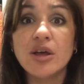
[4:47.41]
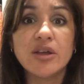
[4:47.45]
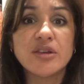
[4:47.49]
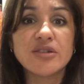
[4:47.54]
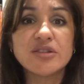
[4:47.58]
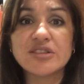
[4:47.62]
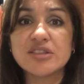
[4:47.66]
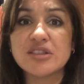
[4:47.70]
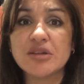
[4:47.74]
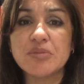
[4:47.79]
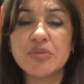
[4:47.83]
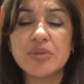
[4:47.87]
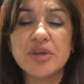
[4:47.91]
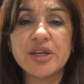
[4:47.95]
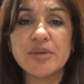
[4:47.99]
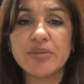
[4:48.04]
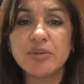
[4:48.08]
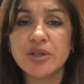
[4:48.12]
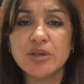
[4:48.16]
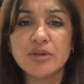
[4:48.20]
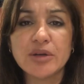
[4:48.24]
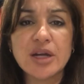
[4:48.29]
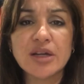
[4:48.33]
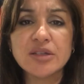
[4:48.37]
Some
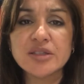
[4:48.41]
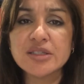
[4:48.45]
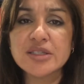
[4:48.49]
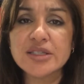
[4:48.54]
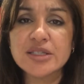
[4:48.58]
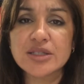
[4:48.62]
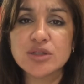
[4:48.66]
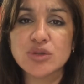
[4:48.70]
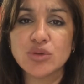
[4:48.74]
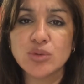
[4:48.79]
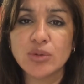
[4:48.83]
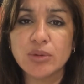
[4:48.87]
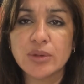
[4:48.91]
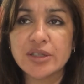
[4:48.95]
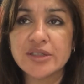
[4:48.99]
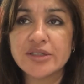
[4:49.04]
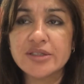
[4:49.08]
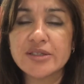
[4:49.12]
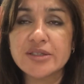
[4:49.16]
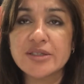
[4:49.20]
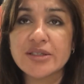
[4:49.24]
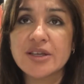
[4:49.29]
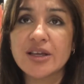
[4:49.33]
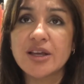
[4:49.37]
people are
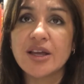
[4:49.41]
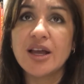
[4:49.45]
unschoolers.